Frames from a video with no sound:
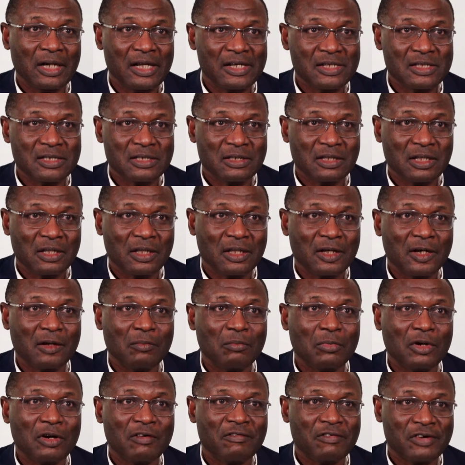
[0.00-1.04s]
less than the
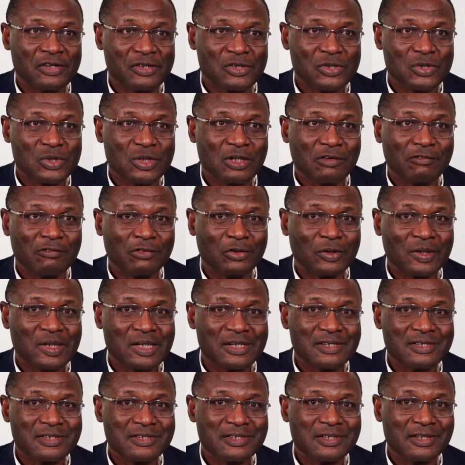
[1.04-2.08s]
number of registered
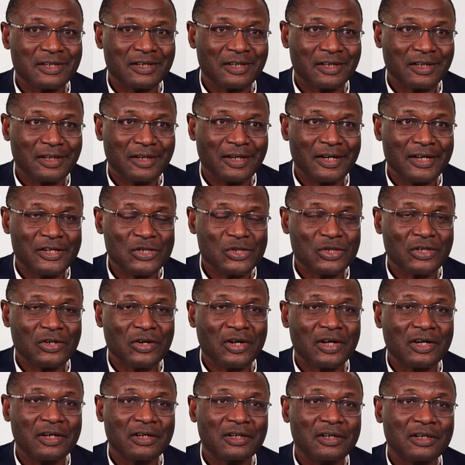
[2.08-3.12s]
voters in
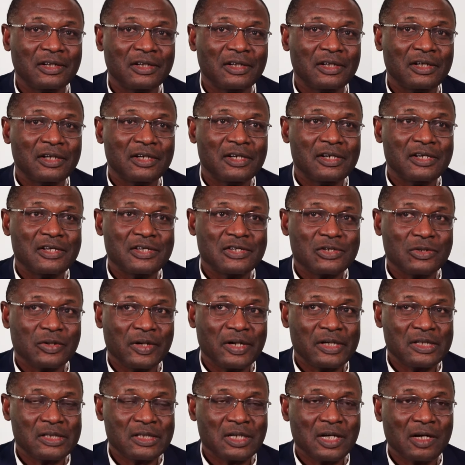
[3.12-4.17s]
Nigeria. So
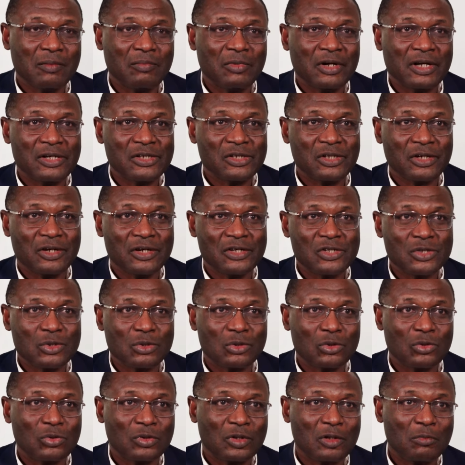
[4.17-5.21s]
each time Nigerians
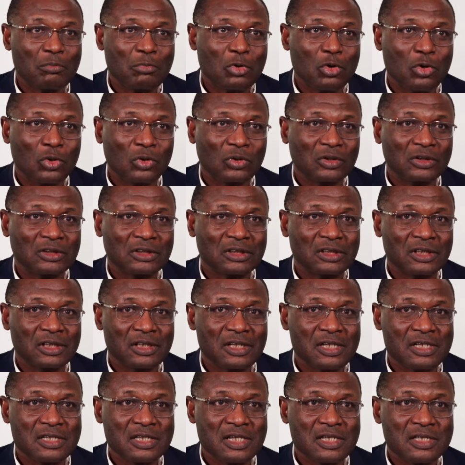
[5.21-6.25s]
go to the polls,
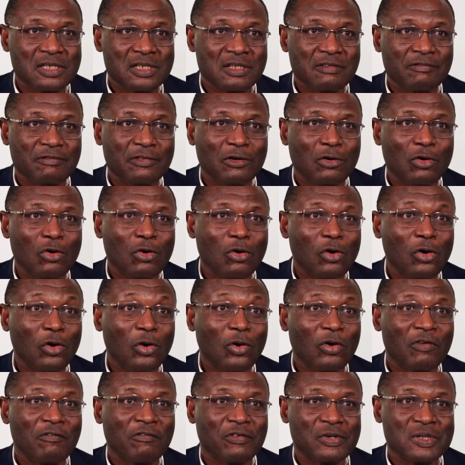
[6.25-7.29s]
it's as if the
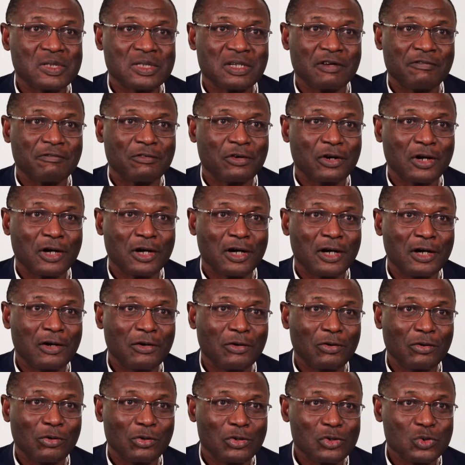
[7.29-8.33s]
whole of West Africa
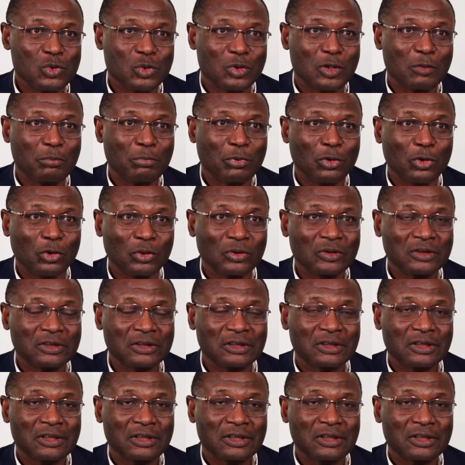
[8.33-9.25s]
goes to the polls.